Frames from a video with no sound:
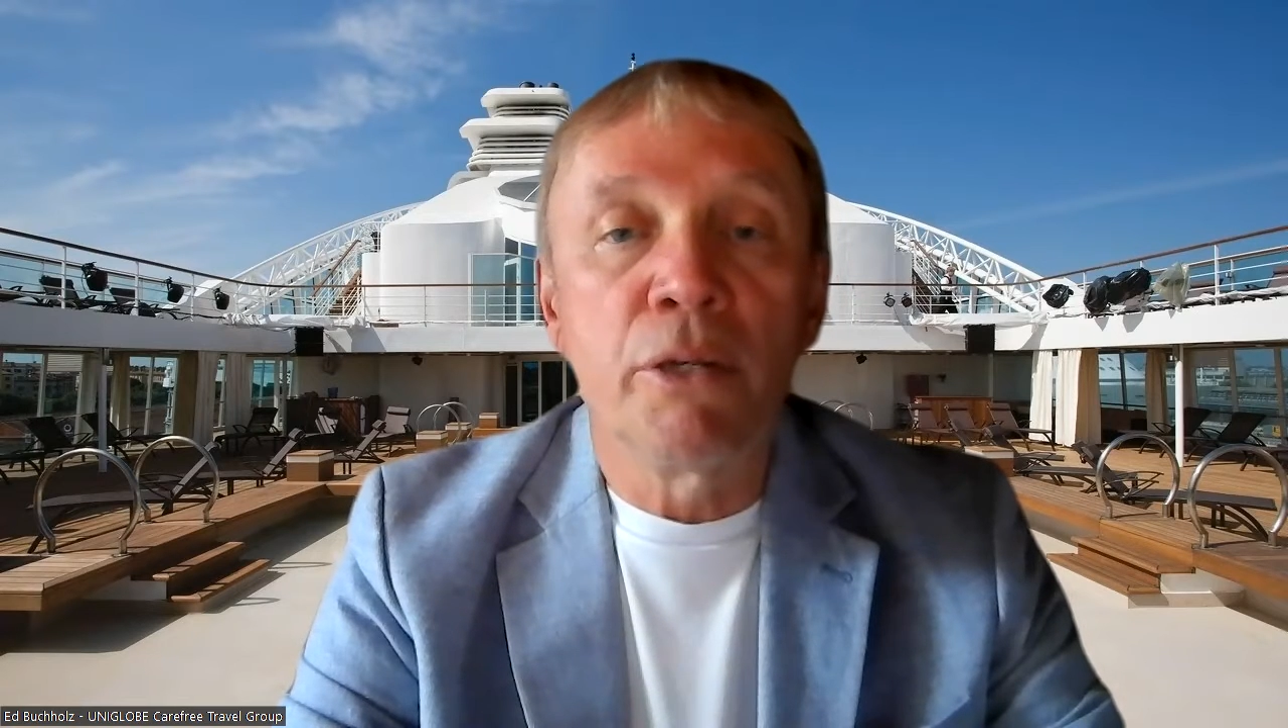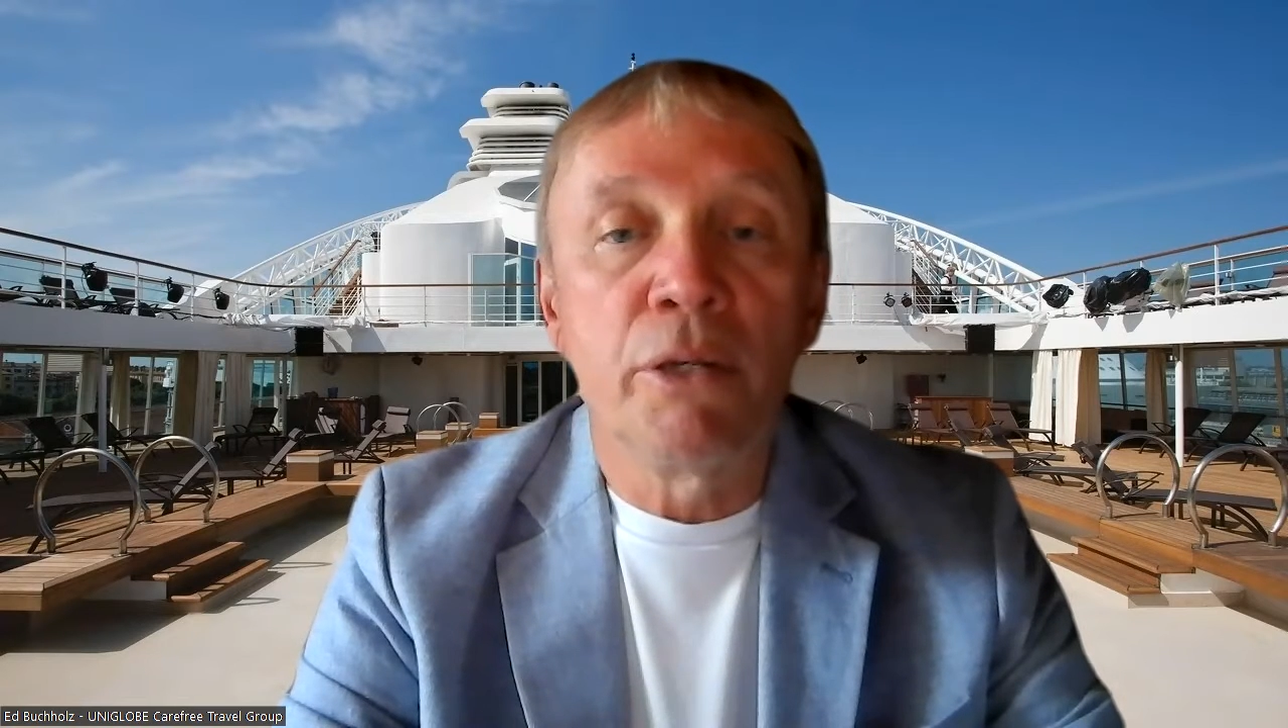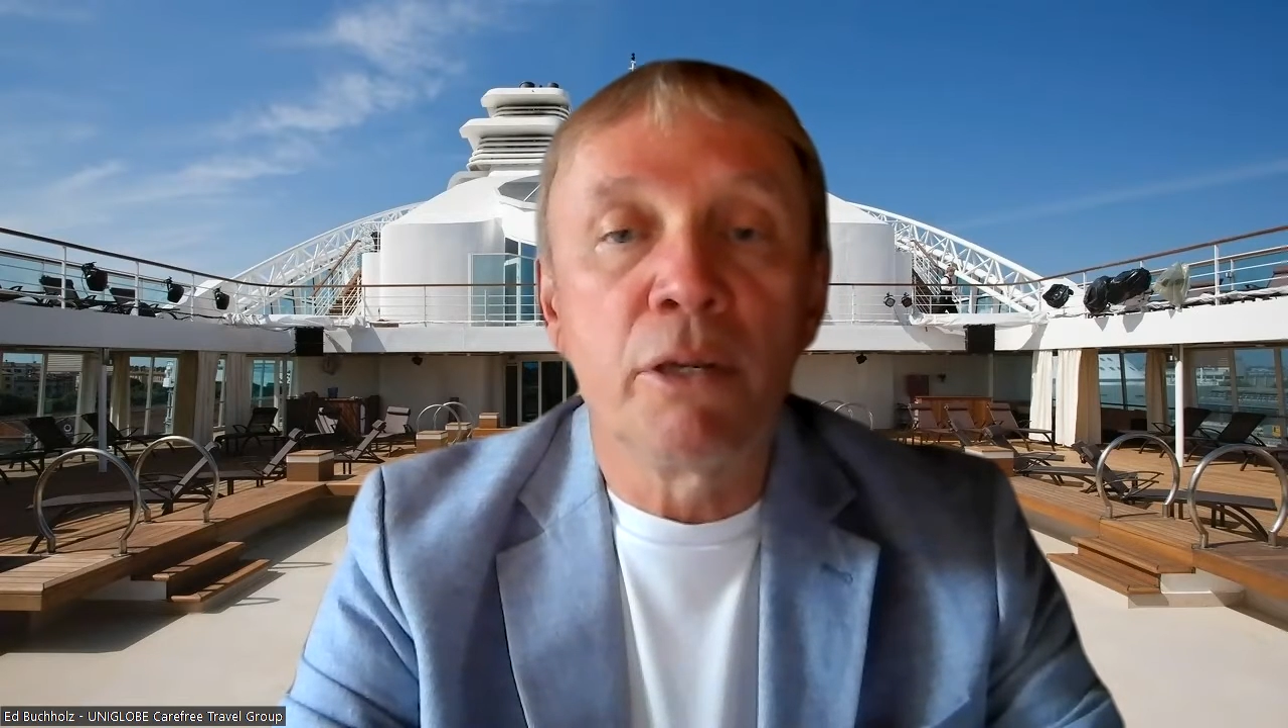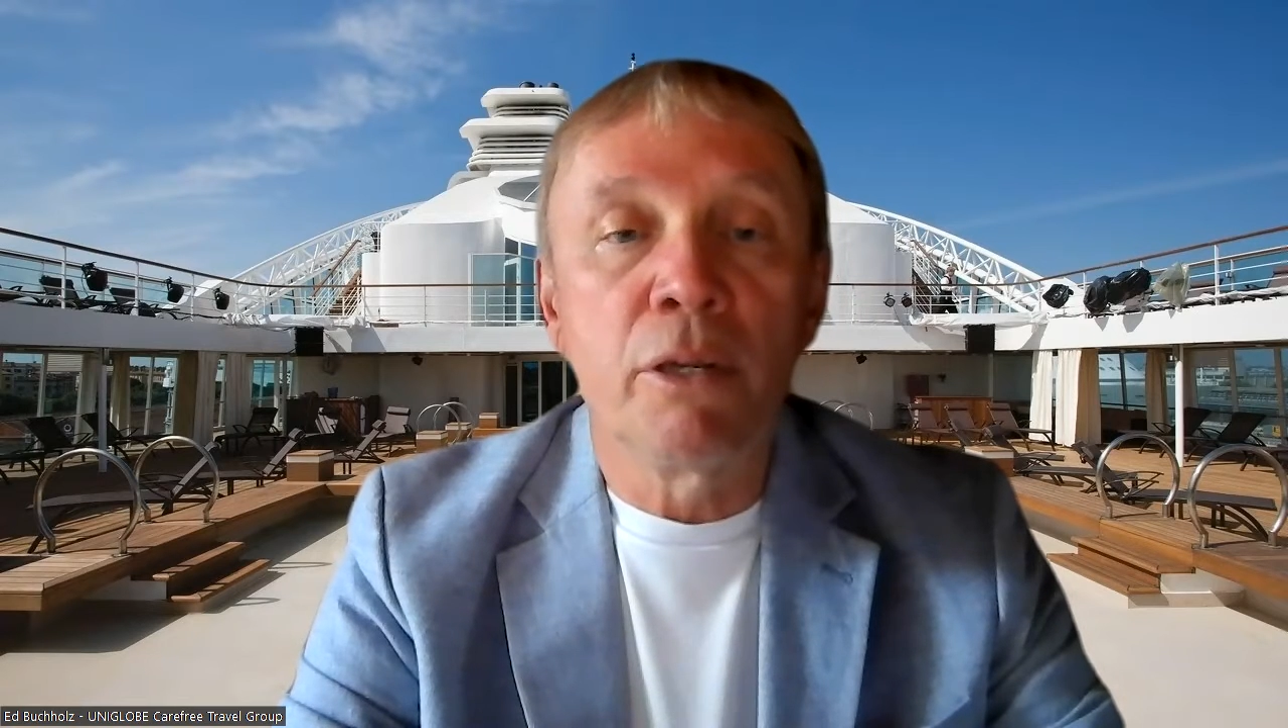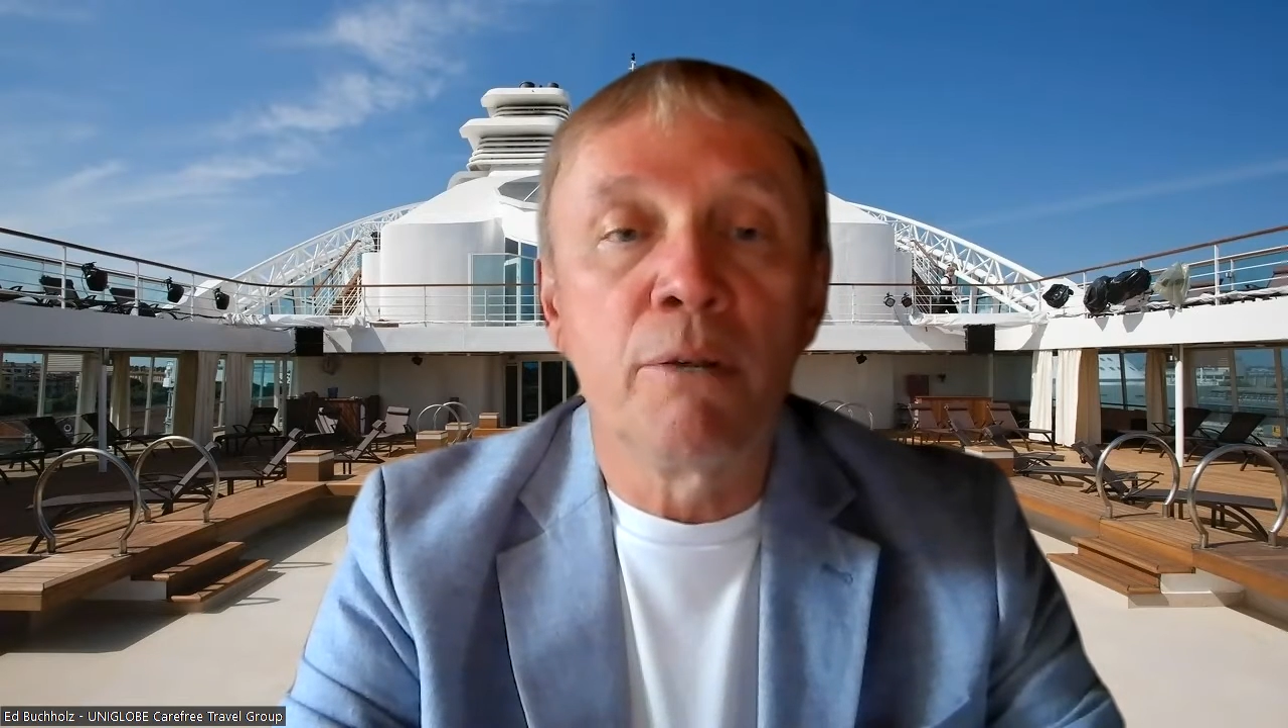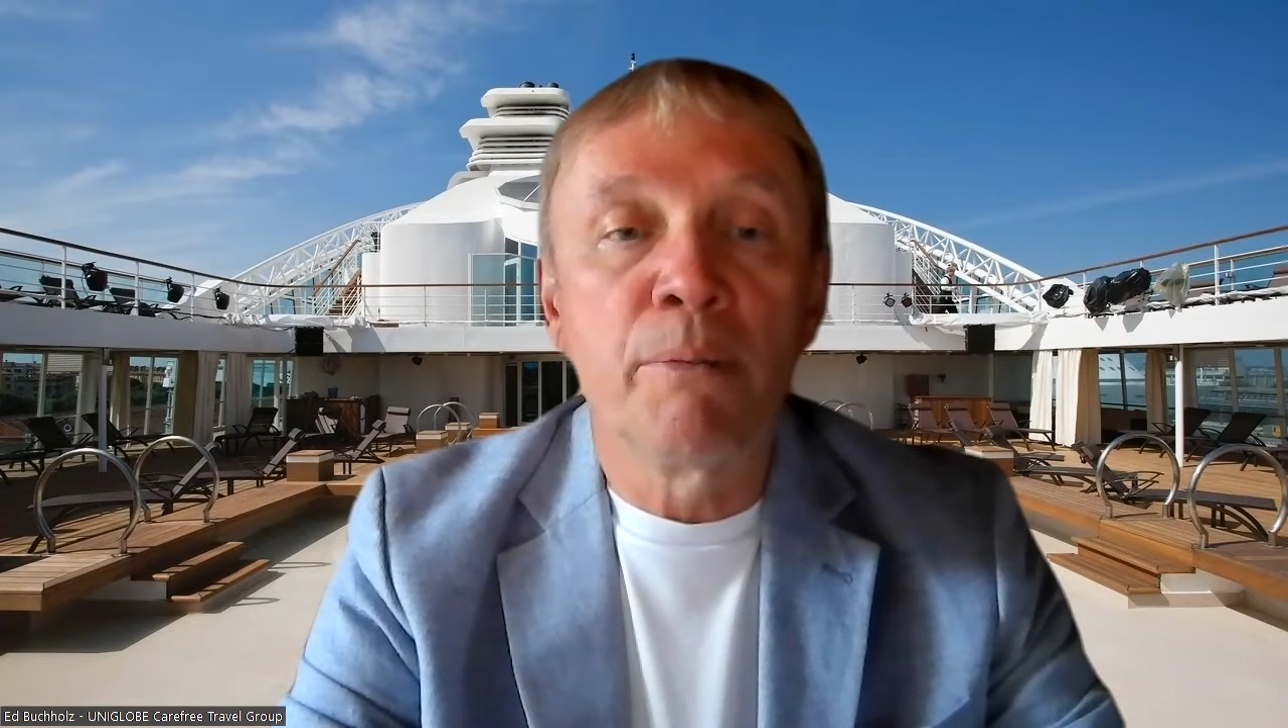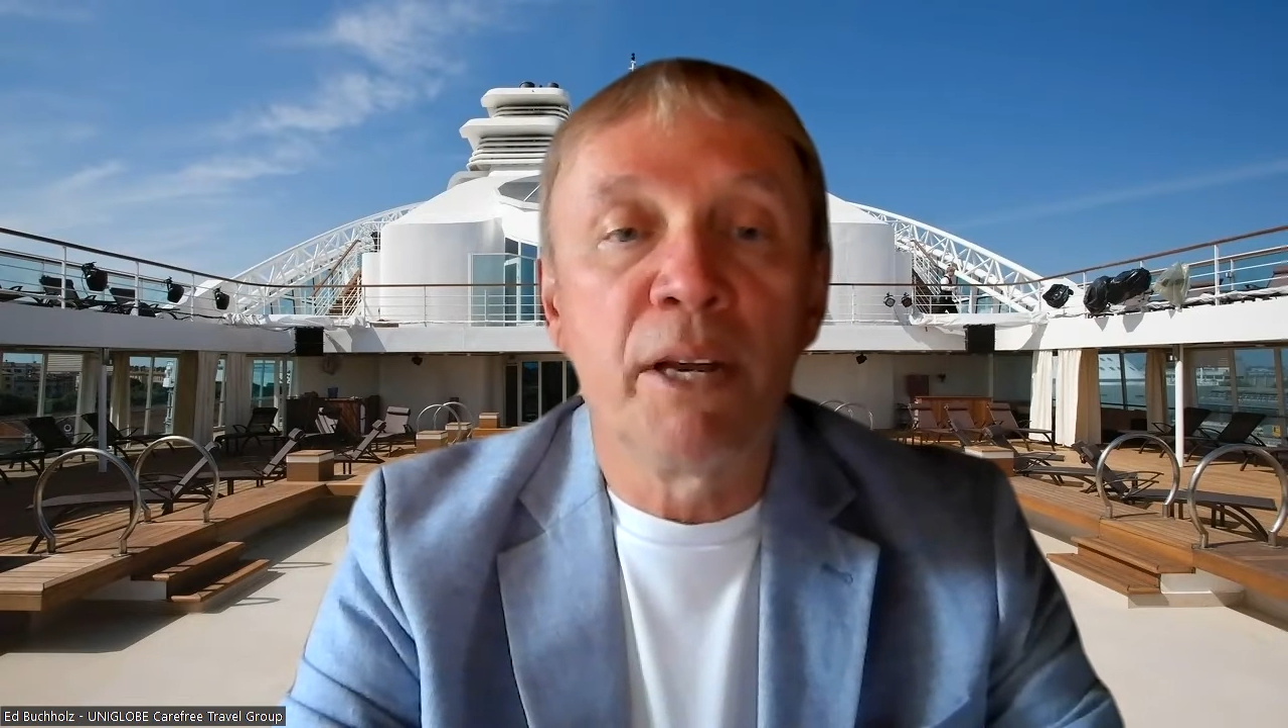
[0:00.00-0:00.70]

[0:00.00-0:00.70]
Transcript: Uniglobe